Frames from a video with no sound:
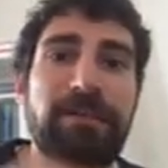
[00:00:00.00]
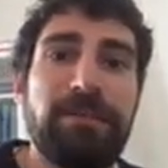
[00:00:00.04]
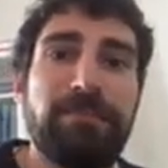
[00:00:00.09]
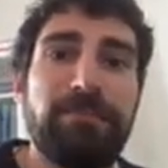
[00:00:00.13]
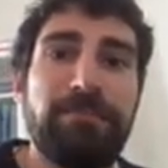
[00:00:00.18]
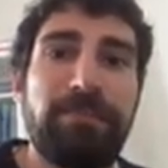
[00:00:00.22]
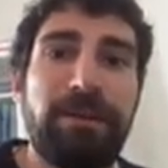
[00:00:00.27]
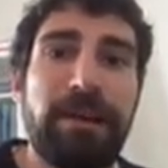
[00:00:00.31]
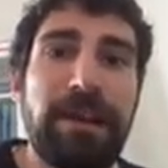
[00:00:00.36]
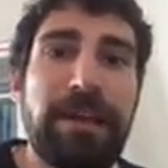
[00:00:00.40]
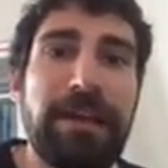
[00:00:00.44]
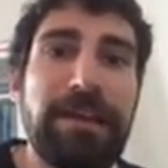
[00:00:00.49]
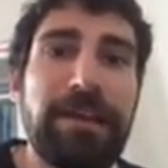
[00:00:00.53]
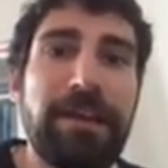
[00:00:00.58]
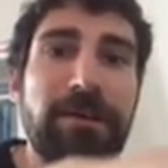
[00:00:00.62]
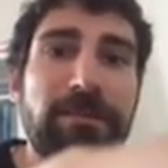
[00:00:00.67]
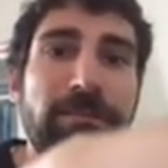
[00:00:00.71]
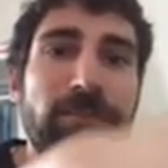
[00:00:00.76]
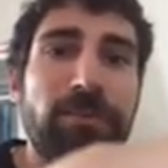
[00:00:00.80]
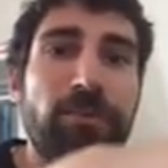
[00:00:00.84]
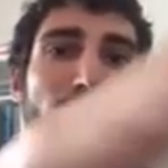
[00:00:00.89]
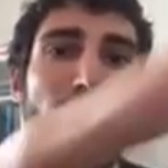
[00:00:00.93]
Player
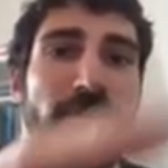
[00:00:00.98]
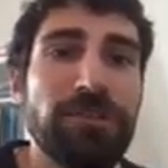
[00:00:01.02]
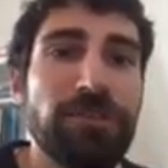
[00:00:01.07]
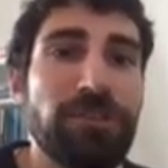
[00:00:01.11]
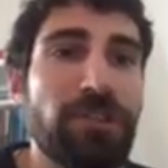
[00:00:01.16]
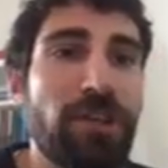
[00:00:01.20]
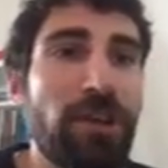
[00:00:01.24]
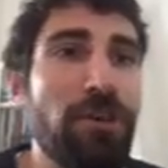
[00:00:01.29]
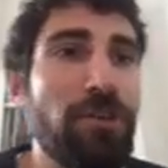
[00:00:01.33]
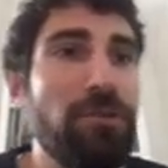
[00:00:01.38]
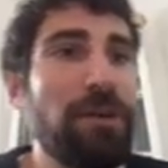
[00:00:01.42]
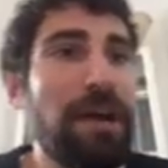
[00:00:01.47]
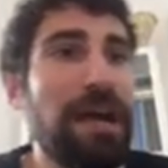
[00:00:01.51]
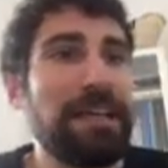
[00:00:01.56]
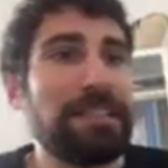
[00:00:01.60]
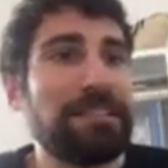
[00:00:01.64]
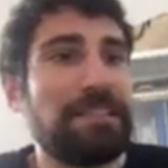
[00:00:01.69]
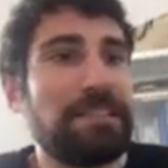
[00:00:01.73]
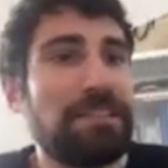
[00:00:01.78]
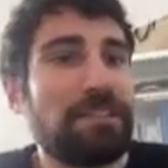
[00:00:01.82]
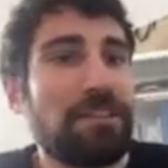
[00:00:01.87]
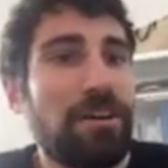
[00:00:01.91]
number 1's go has
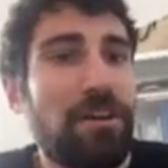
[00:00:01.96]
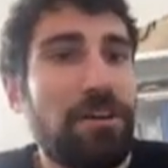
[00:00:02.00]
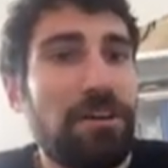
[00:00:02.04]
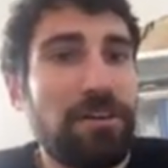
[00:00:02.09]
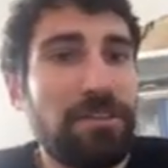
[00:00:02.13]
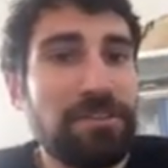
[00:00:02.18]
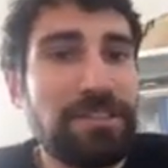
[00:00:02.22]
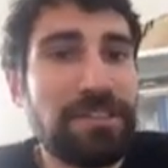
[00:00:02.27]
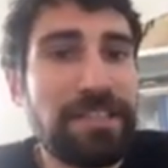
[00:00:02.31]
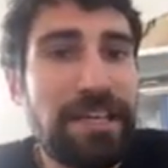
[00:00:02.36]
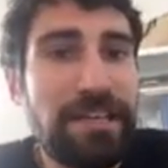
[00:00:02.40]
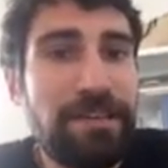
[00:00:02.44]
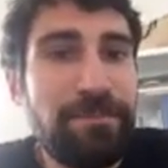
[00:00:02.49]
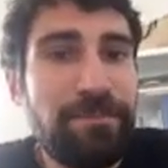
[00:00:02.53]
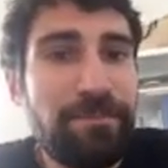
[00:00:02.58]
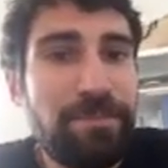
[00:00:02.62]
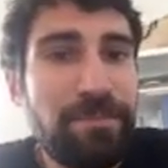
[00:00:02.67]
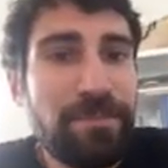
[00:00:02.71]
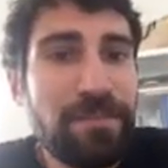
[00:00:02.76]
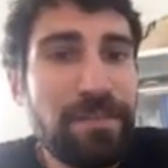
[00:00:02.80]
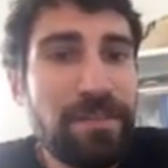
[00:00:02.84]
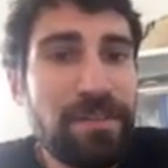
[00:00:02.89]
to start on 10.
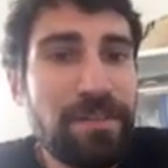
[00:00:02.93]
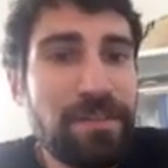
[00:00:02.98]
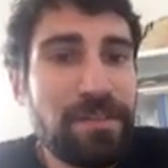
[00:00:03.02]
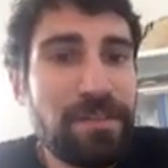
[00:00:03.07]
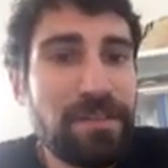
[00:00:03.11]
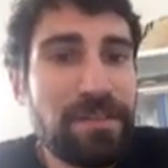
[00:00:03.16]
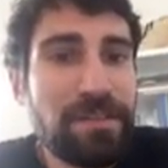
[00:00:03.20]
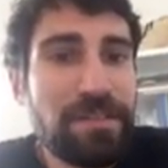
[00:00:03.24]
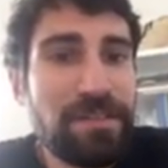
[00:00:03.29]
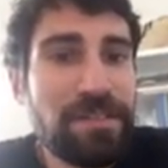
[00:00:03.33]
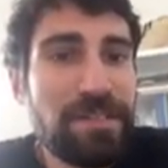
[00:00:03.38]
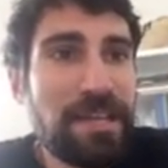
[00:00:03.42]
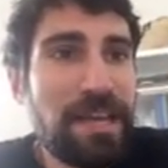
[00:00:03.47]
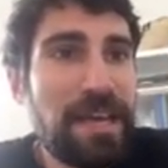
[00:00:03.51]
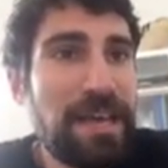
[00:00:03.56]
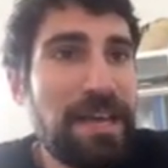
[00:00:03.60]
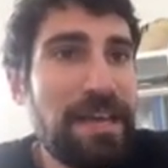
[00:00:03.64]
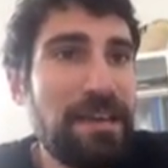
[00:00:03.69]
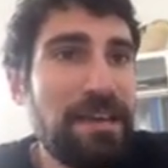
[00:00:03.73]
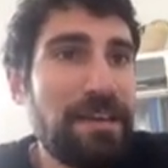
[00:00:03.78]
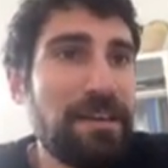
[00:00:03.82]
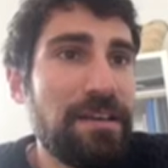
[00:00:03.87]

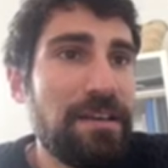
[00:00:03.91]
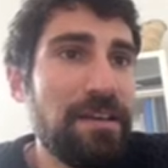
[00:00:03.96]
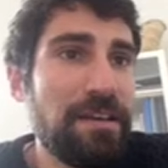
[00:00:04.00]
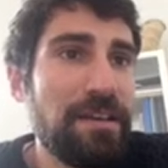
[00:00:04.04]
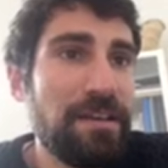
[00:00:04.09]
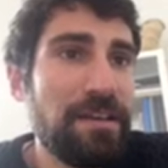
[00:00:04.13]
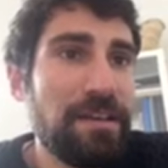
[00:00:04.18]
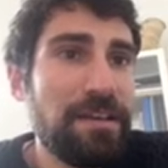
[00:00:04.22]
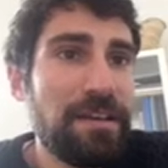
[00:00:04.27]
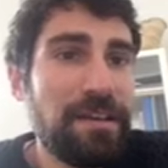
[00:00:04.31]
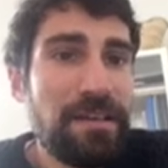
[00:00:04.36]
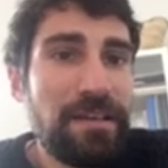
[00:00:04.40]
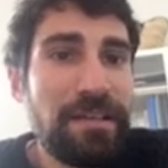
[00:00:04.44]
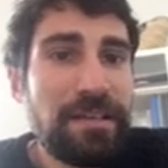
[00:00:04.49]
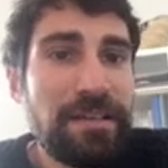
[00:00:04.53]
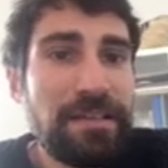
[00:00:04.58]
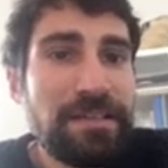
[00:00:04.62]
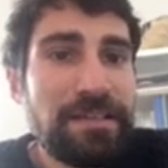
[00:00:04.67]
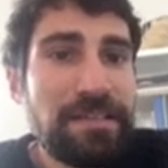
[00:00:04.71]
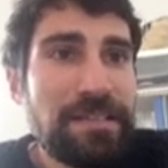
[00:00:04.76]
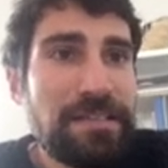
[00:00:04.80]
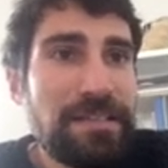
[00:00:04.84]
10,
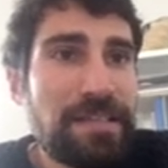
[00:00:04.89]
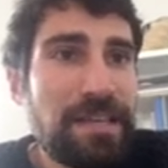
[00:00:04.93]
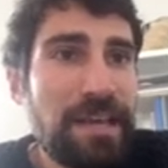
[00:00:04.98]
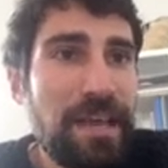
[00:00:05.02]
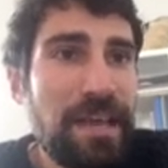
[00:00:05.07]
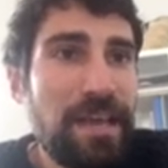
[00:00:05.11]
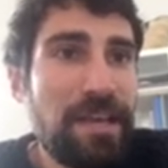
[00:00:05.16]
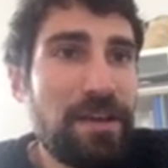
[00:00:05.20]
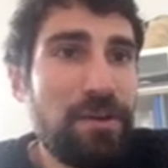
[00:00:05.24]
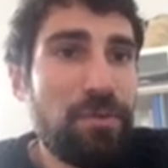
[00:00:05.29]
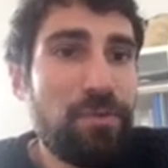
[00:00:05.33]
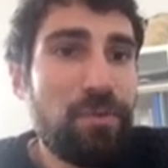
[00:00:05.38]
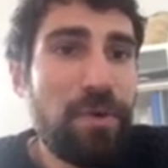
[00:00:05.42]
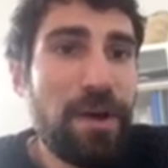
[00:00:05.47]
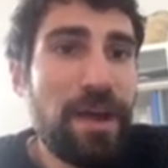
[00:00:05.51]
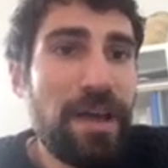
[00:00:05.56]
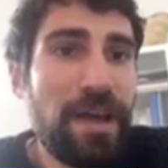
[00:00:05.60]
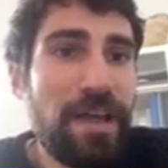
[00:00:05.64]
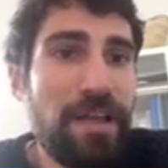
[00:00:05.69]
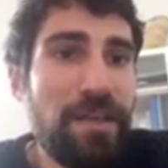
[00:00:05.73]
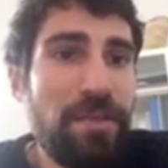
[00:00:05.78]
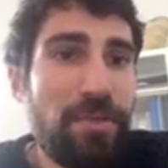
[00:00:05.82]
take
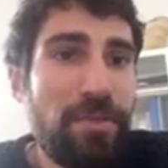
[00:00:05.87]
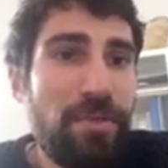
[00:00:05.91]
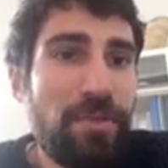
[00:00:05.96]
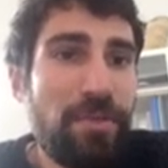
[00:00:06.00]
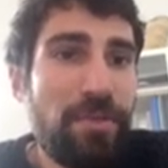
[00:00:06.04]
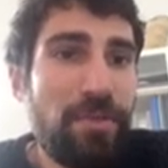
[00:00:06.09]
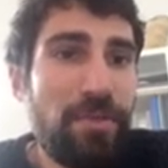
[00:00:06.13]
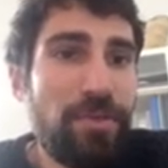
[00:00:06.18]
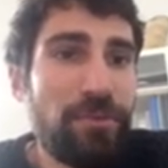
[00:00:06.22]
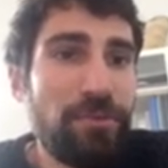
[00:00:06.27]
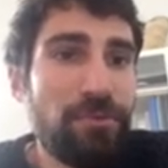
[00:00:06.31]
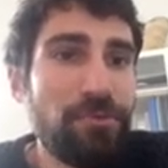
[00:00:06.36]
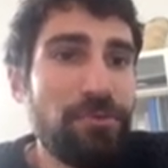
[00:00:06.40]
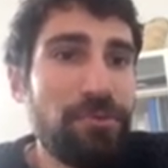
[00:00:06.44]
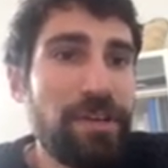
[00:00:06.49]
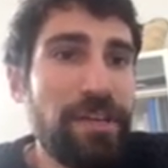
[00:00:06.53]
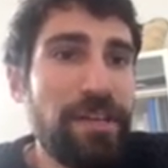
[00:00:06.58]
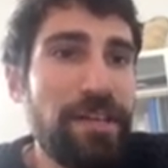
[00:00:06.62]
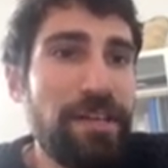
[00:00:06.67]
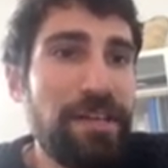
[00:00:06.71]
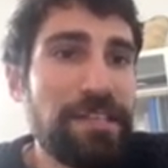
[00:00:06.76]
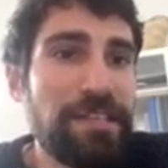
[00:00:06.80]
away
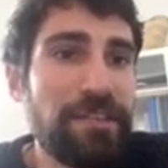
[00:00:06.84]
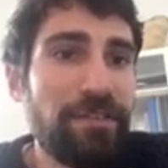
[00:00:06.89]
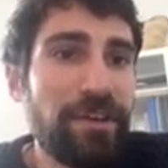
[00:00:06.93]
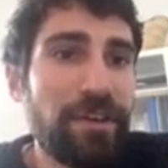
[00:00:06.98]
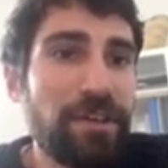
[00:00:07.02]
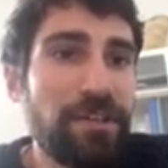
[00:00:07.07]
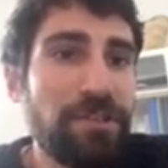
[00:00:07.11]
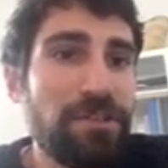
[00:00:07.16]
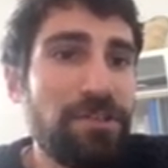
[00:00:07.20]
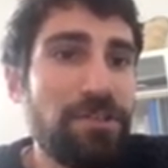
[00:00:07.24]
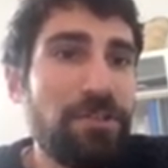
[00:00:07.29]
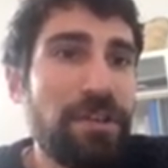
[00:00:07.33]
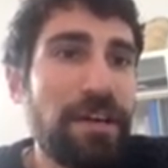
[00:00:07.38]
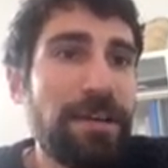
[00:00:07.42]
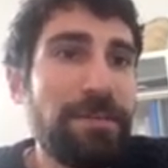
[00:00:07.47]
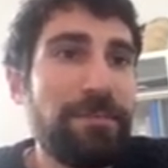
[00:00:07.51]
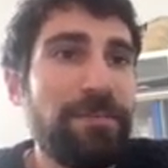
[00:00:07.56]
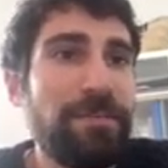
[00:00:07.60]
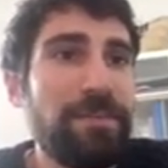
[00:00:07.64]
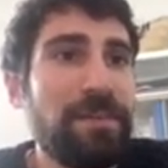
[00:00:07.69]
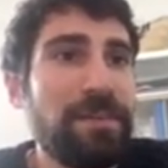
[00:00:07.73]
3. Let's see if I can do that.